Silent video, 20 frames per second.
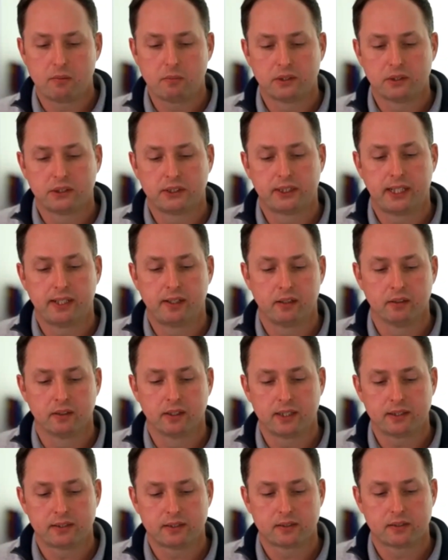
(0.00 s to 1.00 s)
share.
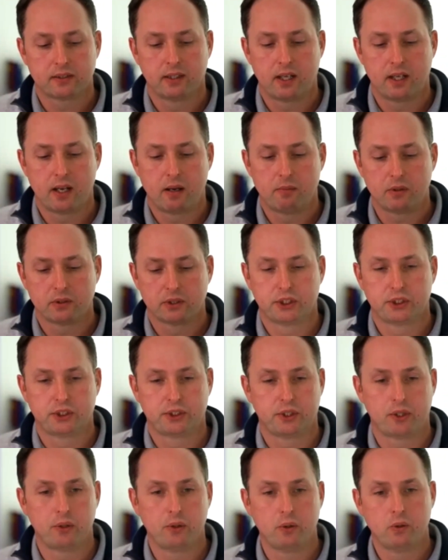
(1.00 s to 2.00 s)
I'm gonna
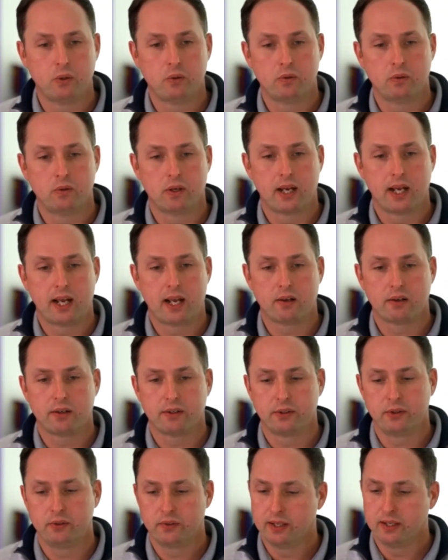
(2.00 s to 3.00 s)
show how to
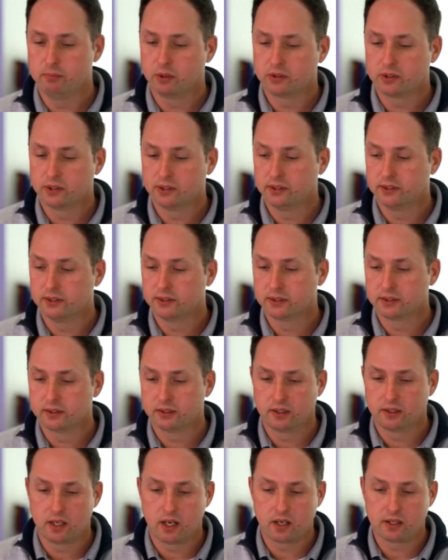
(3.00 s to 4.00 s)
do that because
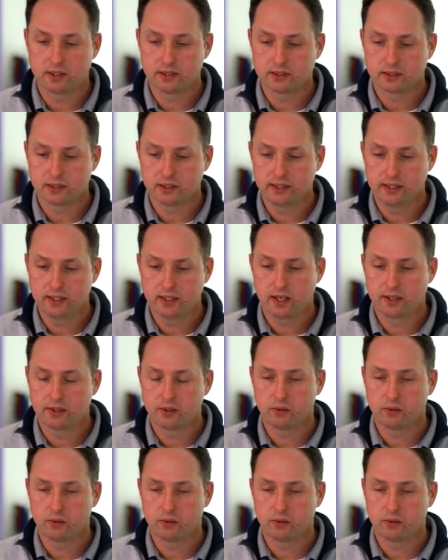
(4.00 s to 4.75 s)
honestly, I don't